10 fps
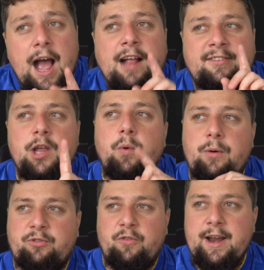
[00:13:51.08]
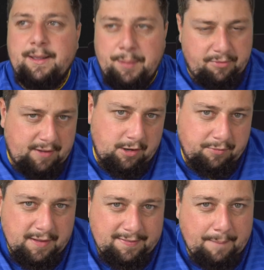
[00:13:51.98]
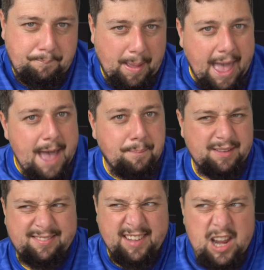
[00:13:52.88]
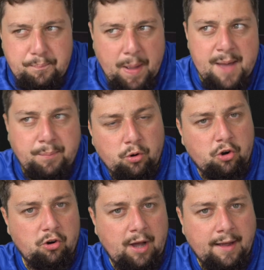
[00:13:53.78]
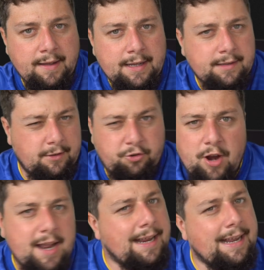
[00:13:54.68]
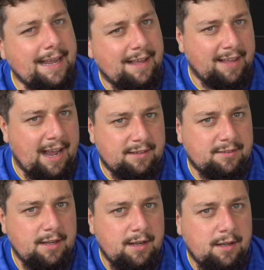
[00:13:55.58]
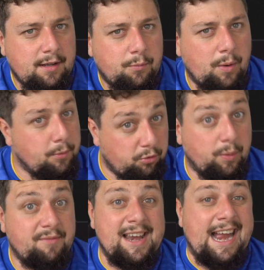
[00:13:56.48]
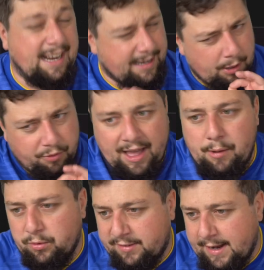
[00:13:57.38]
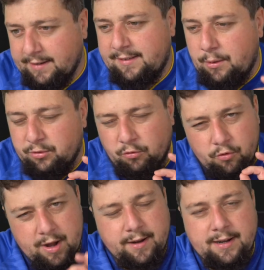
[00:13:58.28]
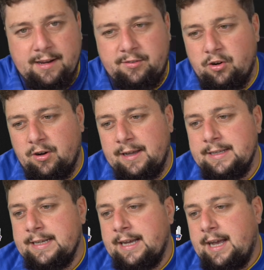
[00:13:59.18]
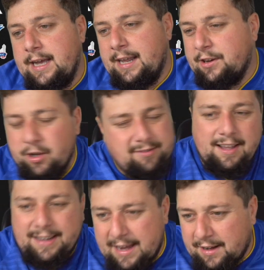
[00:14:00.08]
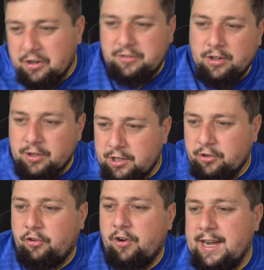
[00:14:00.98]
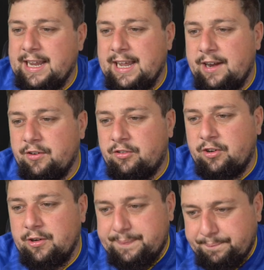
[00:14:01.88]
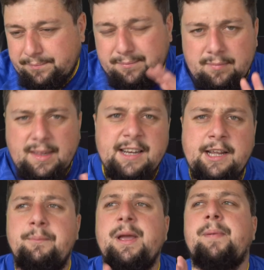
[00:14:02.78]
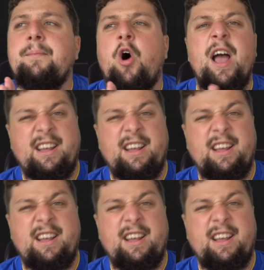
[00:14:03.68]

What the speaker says: I'll tell you what I was a really big fan of. That deep purple colour, the training gear they had when it was with Nike. Now that was nice. That was a really nice colour. And I know it's only the training gear and stuff, and you can be a bit more